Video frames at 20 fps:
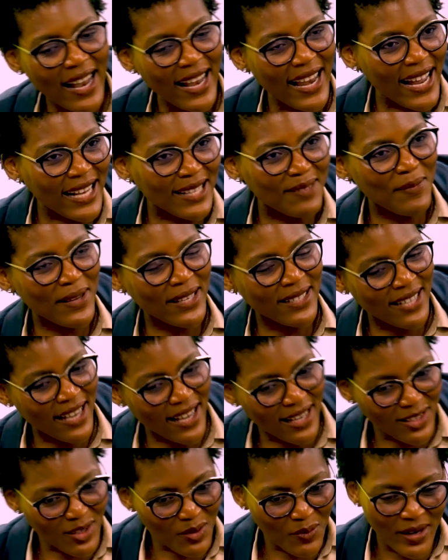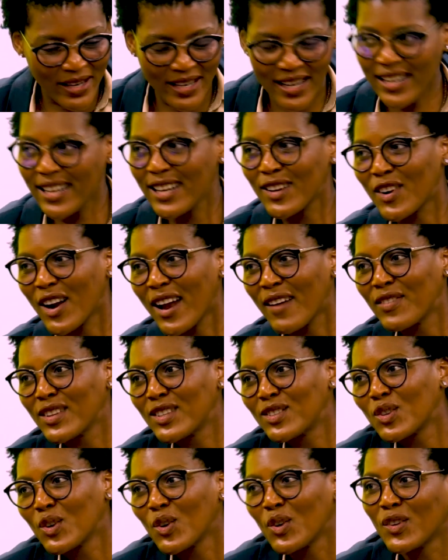Let me tell you when Lenny
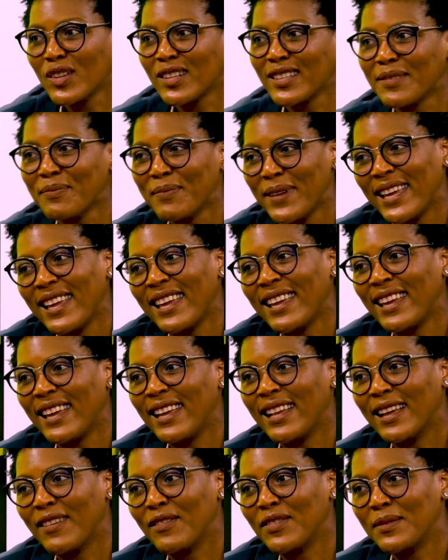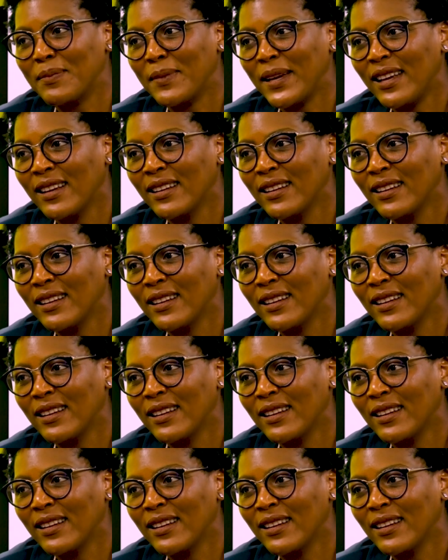Kravitz told me he loved me.